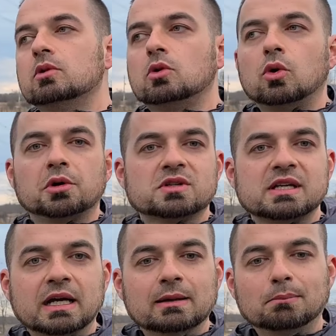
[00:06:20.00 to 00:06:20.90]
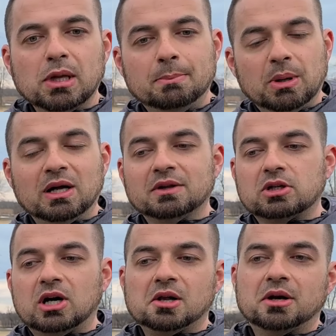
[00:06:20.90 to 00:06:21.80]
quarter-second blip on the
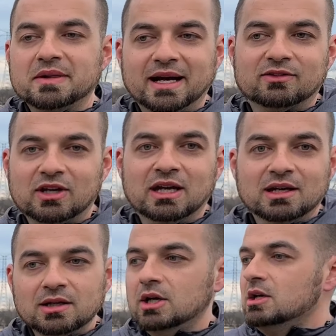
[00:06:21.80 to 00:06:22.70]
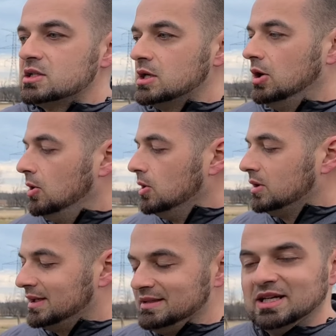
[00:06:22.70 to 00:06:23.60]
collar, and that's it. So
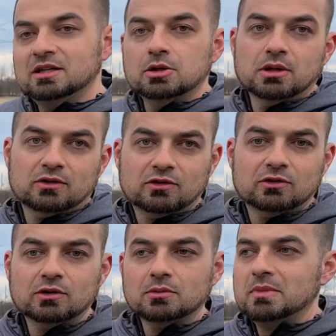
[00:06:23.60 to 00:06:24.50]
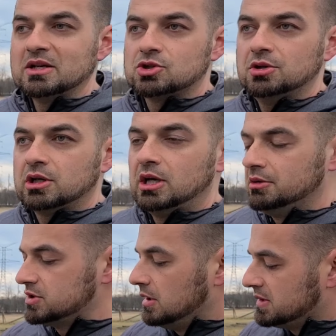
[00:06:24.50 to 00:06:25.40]
continuous. Make sure your
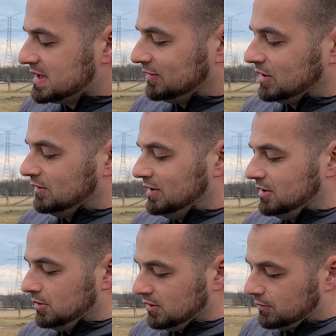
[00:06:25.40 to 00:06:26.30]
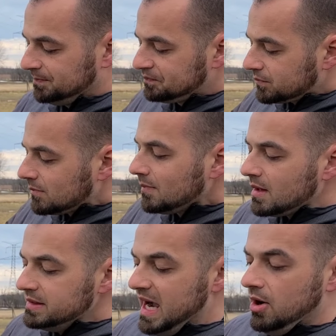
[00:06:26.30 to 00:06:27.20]
collar is always set to continuous.
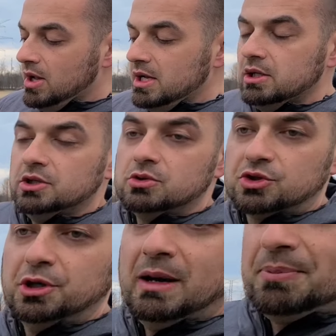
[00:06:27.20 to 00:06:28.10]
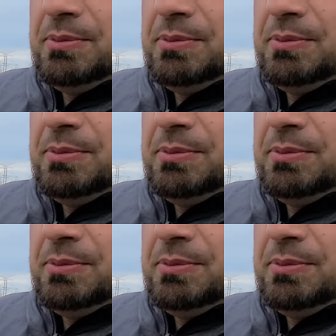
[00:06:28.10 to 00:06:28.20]
Now, you turn up,